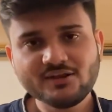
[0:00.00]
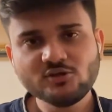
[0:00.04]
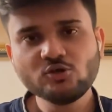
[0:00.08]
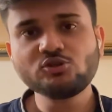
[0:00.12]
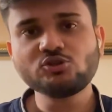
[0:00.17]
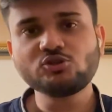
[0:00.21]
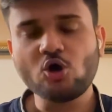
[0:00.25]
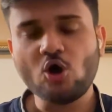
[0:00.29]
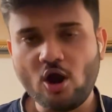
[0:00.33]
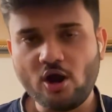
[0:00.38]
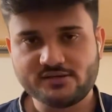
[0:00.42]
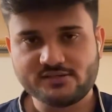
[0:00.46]
your
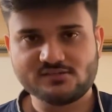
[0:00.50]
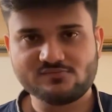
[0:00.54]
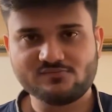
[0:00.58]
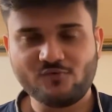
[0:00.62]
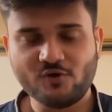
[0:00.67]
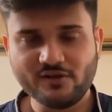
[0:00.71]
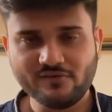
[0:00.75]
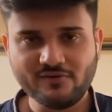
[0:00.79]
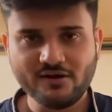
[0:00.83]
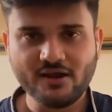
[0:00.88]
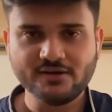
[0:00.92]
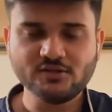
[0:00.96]

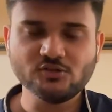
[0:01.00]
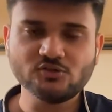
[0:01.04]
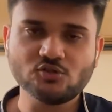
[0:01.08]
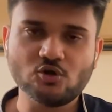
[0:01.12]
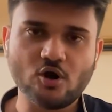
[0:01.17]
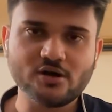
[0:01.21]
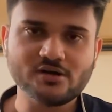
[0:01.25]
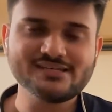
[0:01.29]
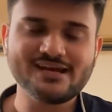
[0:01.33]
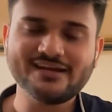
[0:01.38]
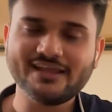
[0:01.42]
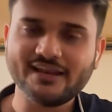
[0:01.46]

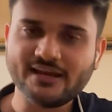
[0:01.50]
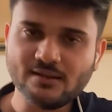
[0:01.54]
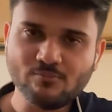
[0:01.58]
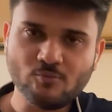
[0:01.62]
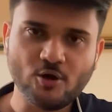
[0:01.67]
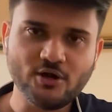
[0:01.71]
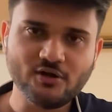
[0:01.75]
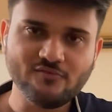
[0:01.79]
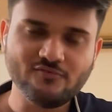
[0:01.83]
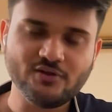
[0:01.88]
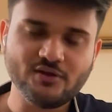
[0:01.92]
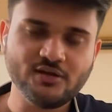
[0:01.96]
thoughts at any
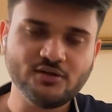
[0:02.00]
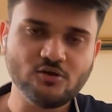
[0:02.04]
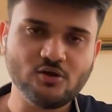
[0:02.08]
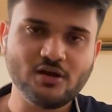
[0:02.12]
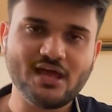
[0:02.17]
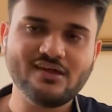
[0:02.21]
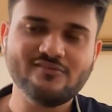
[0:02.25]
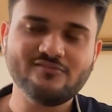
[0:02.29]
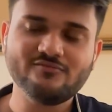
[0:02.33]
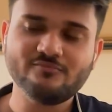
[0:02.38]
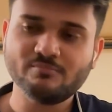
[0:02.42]
point in your life,